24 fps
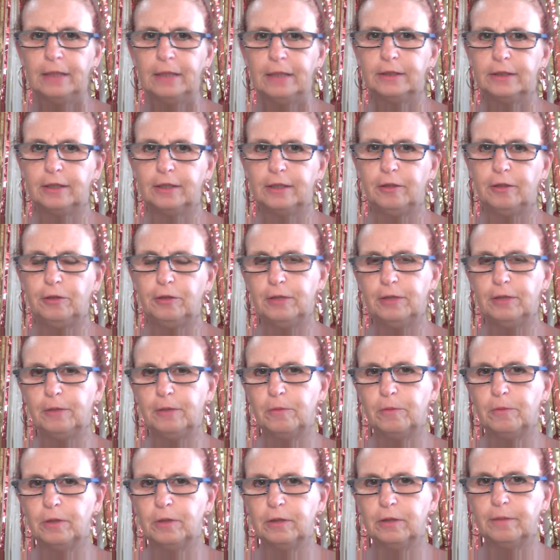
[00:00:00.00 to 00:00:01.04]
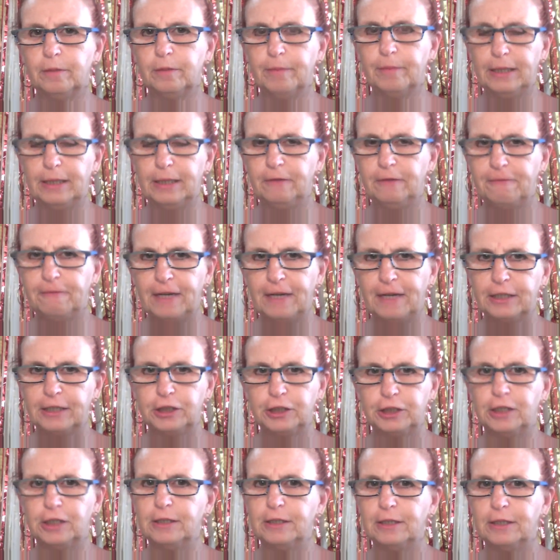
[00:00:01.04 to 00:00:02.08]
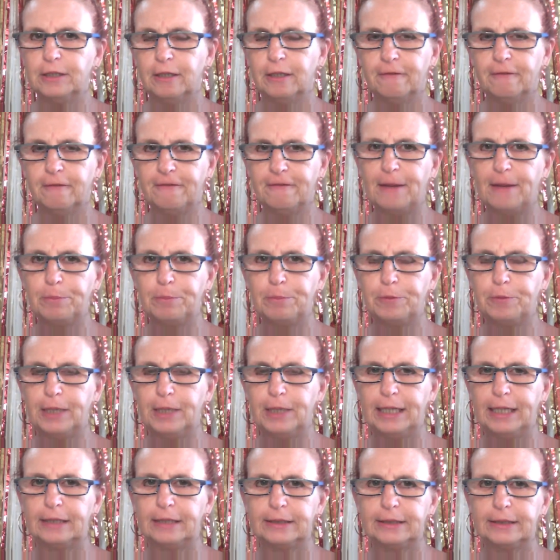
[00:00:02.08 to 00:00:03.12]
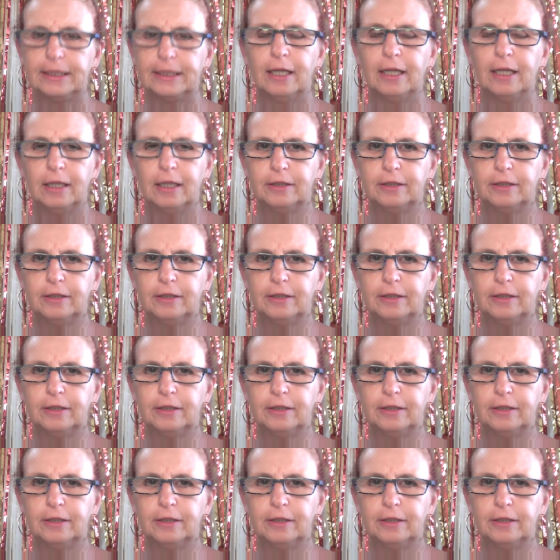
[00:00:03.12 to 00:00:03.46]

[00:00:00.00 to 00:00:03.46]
So you don't want manufactured fabrics.